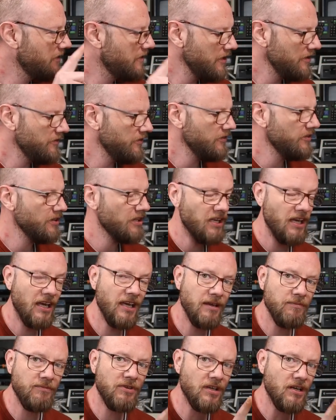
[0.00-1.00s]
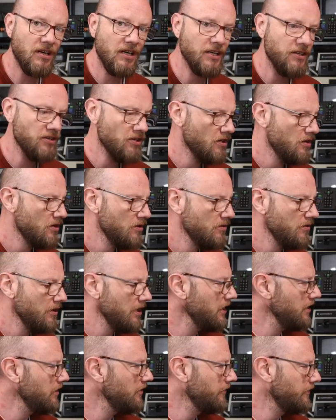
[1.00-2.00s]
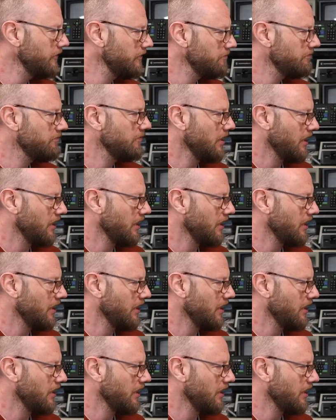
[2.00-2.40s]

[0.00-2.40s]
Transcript: this is a game that I know is